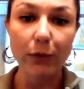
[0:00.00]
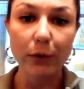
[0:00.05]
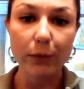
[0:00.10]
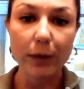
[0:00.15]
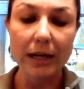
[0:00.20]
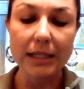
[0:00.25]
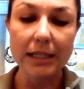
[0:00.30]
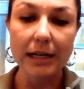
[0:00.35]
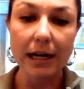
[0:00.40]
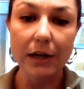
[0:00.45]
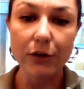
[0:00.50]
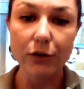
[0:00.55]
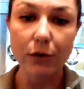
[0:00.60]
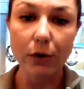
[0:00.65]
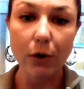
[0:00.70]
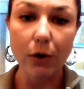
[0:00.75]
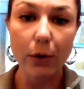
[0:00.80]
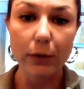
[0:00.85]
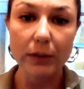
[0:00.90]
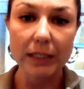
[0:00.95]
For
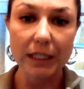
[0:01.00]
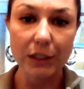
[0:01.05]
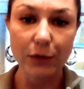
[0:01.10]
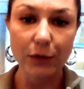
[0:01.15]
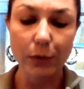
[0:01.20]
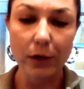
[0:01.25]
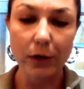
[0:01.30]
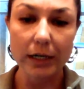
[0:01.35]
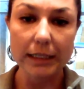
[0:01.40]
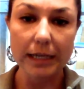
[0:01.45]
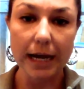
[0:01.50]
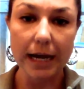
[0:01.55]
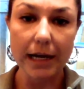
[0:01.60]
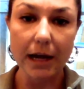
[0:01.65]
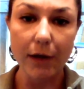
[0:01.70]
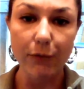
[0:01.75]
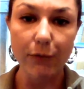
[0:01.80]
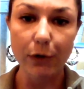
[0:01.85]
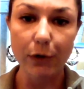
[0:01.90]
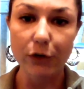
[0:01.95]
residential hosts, it's free to sign
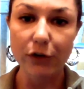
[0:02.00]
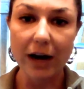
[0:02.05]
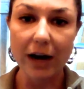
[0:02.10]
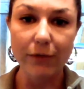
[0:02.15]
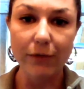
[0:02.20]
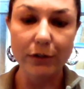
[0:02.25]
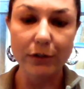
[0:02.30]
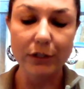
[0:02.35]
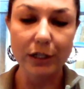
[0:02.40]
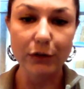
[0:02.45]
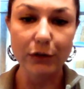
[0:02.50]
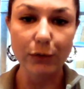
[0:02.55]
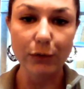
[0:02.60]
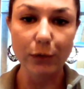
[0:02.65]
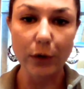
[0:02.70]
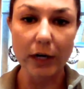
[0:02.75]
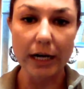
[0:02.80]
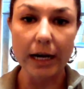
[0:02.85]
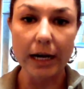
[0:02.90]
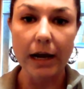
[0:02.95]
up. For drivers, it's
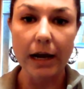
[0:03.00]
free.